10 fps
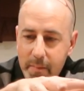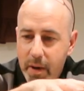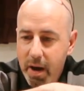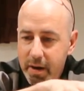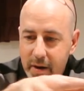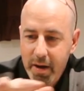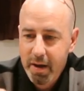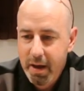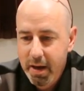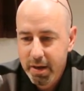but
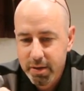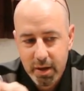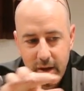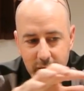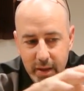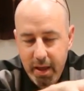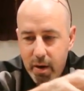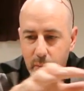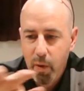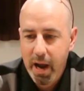it is
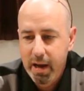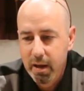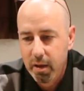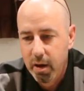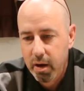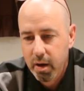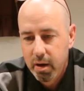their regular